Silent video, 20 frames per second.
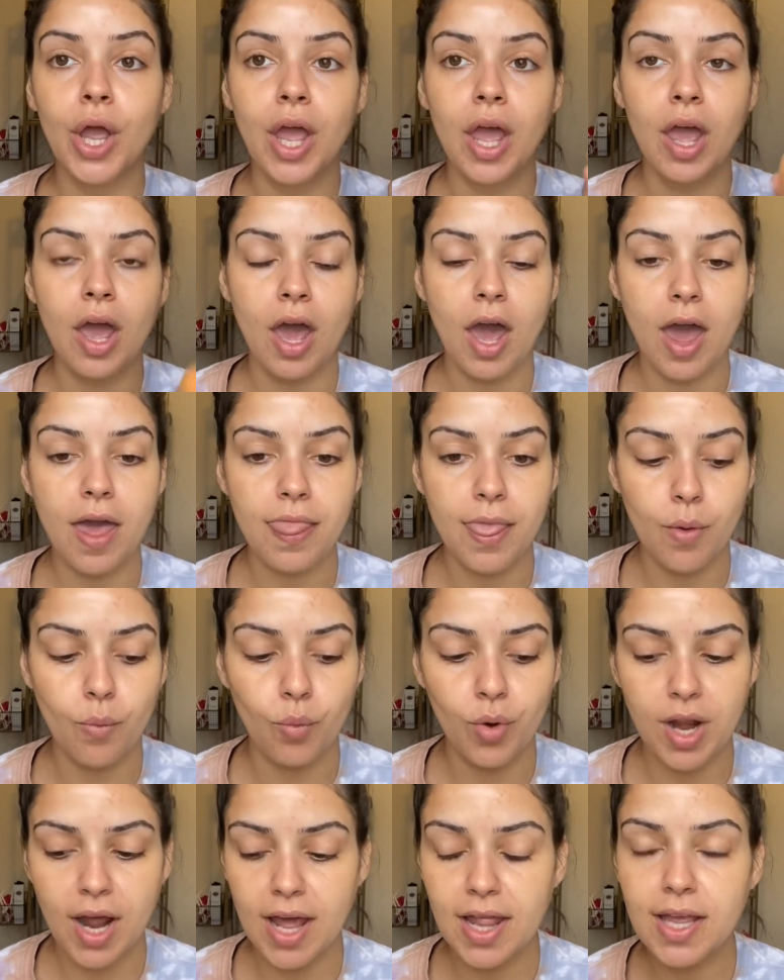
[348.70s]
And then what
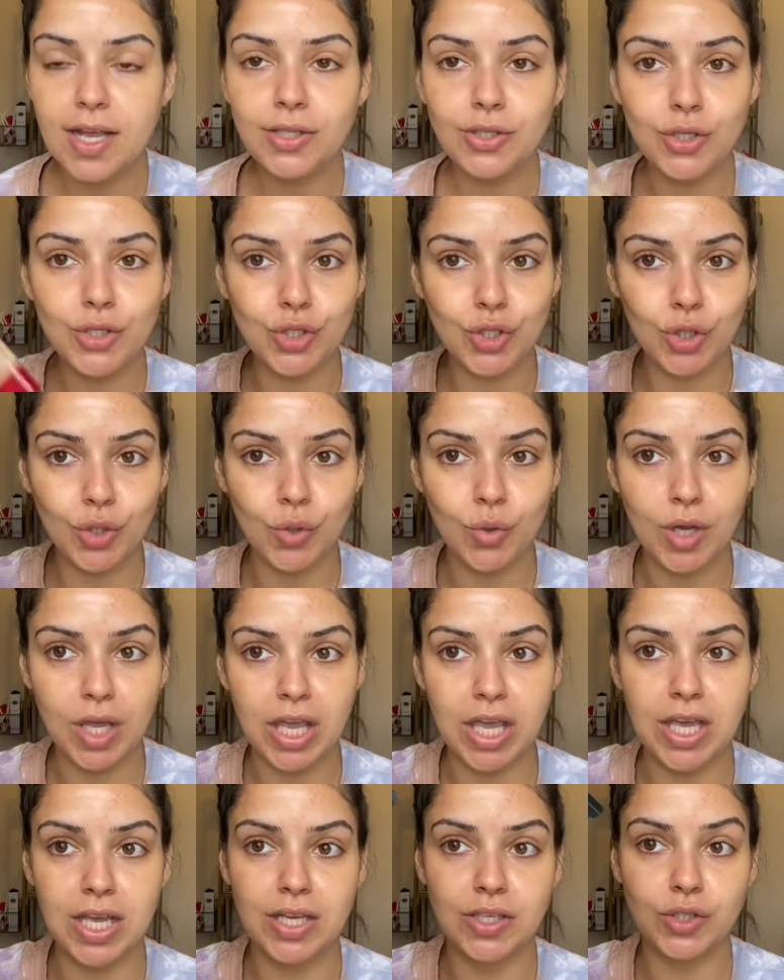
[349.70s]
I like to do
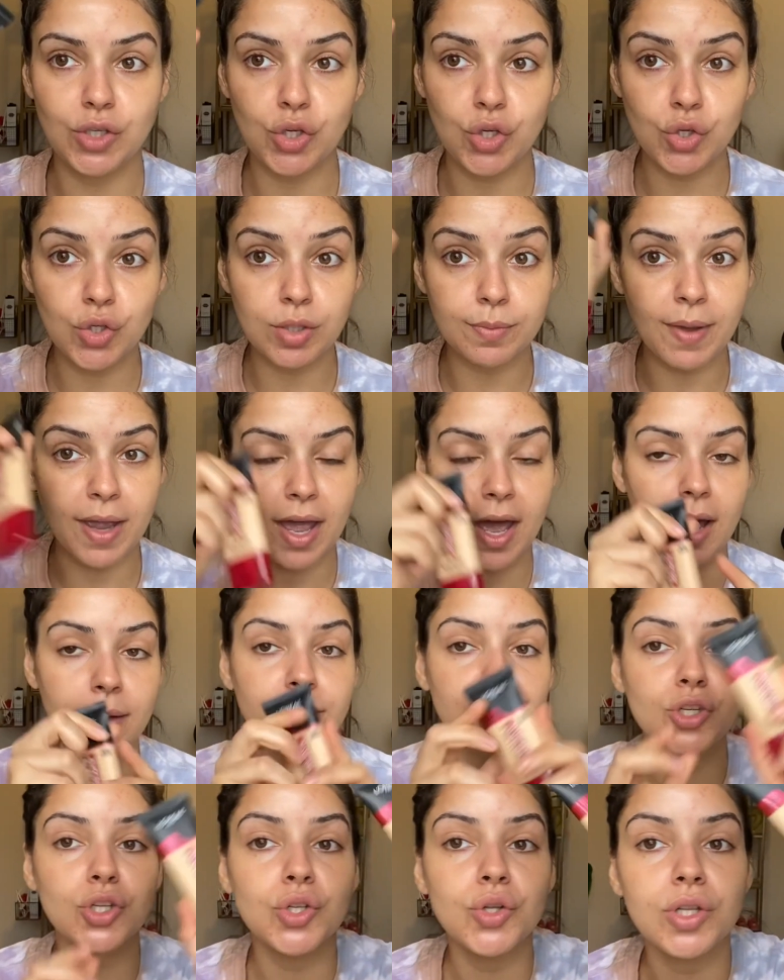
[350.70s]
is use my
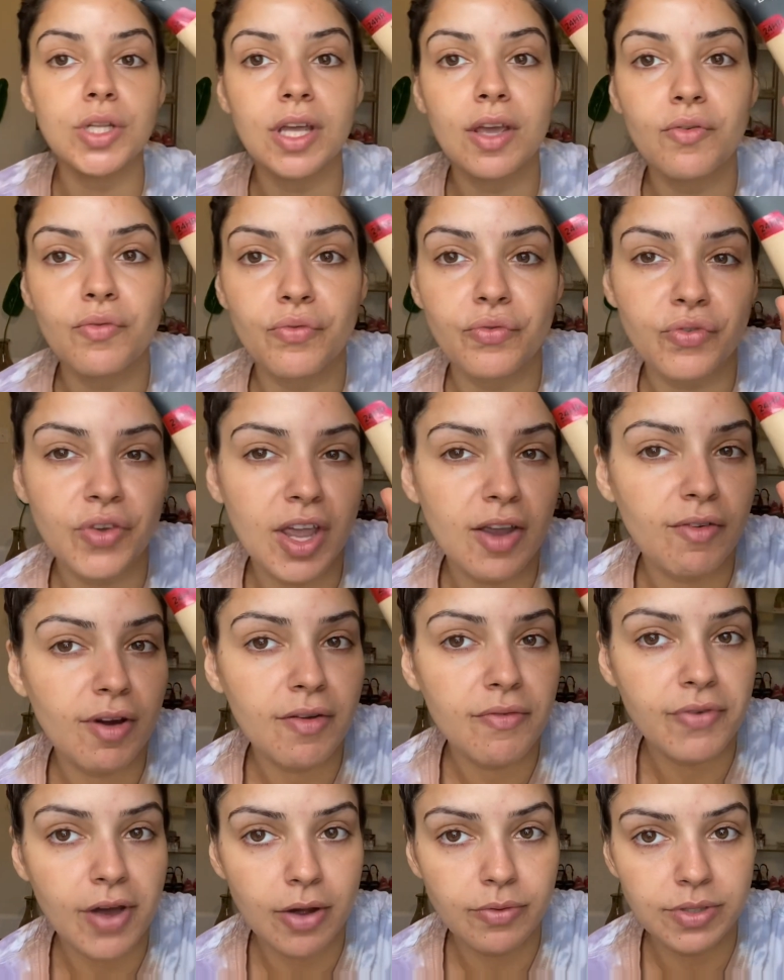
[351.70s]
absolutely favorite
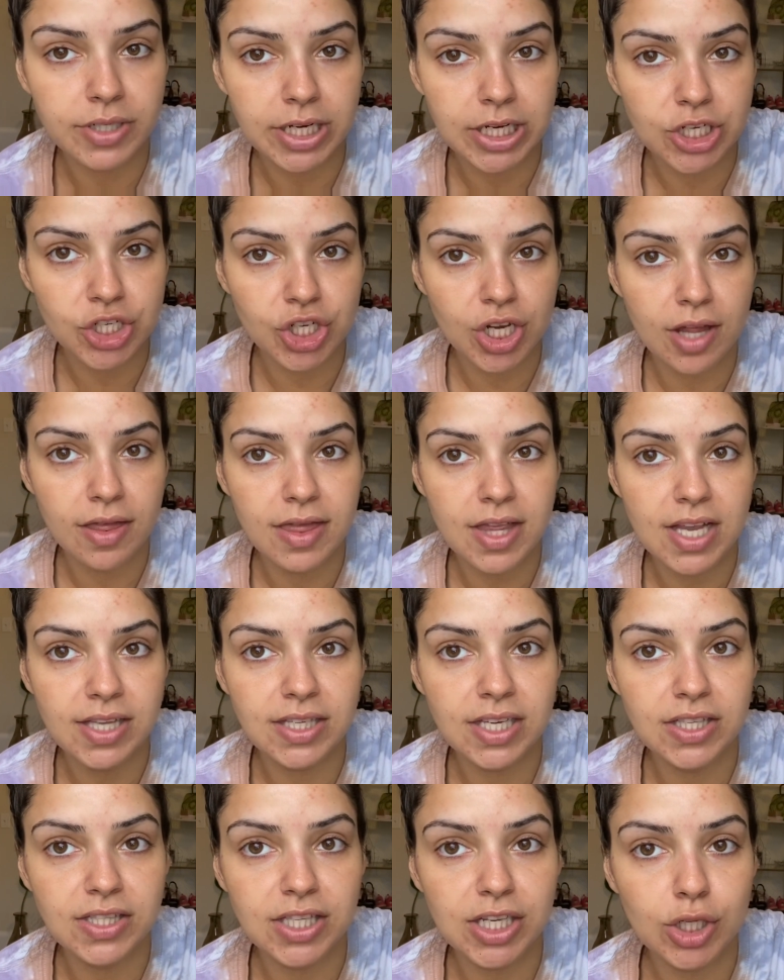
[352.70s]
foundation. This
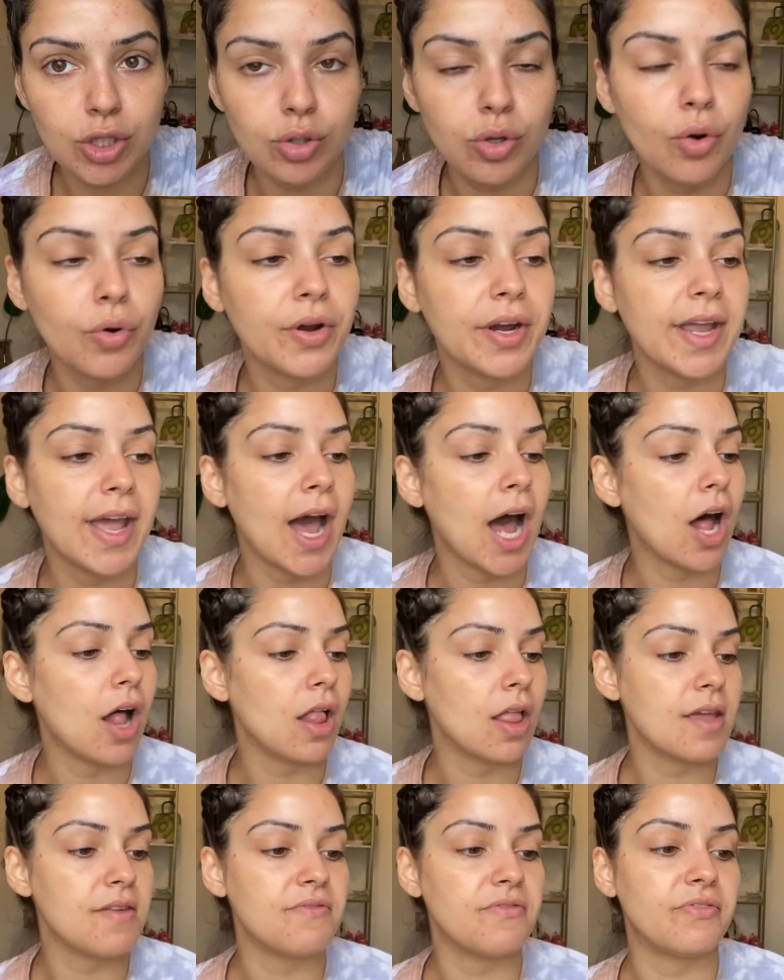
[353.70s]
is the L'Oreal
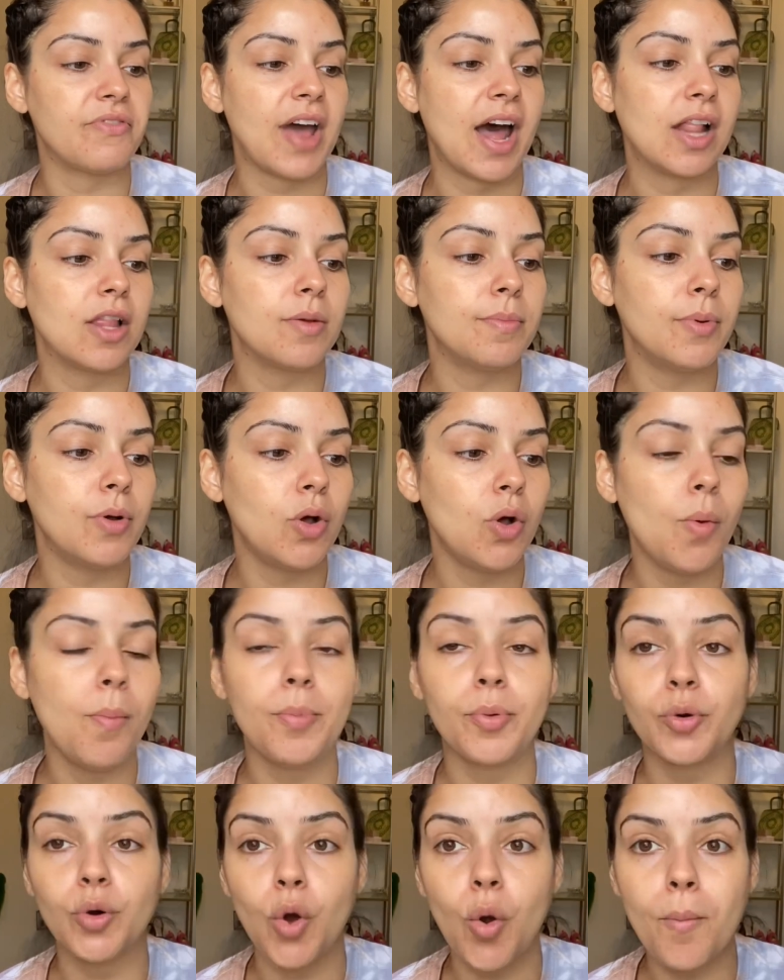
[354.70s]
Infallible
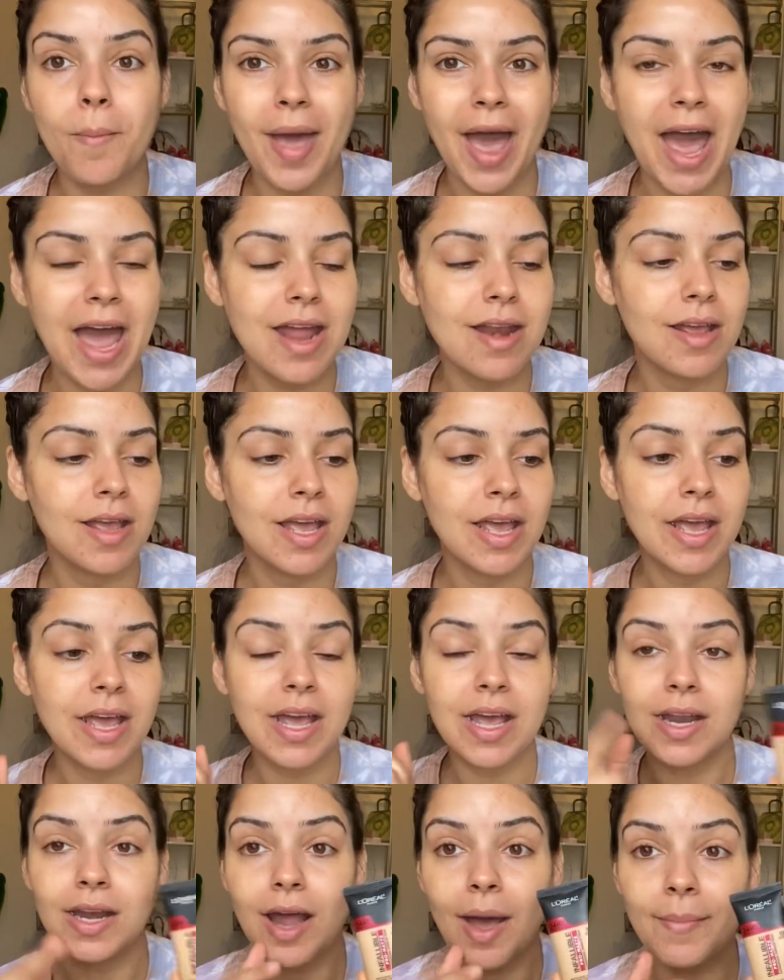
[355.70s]
Pro Matte,
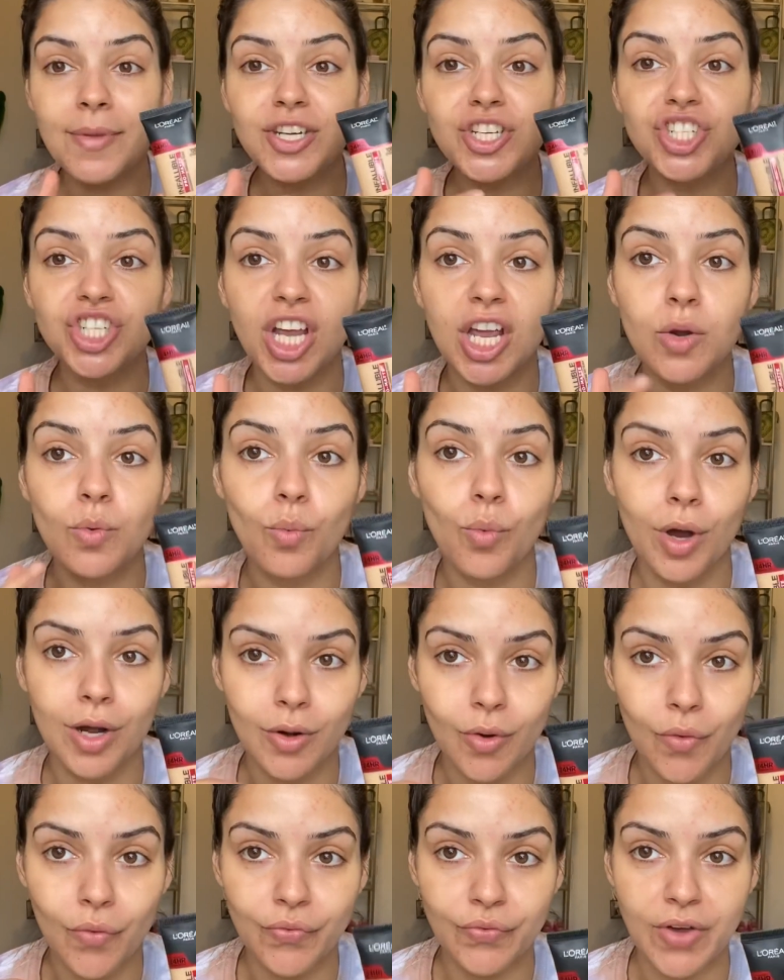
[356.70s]
and I'm in shade
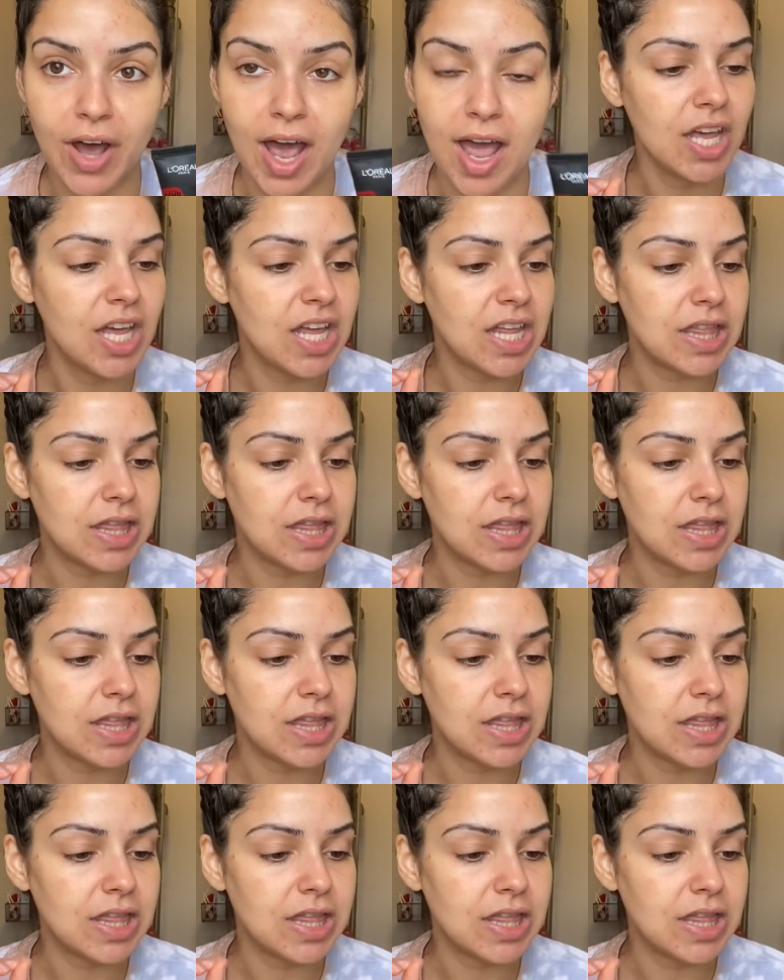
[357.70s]
105.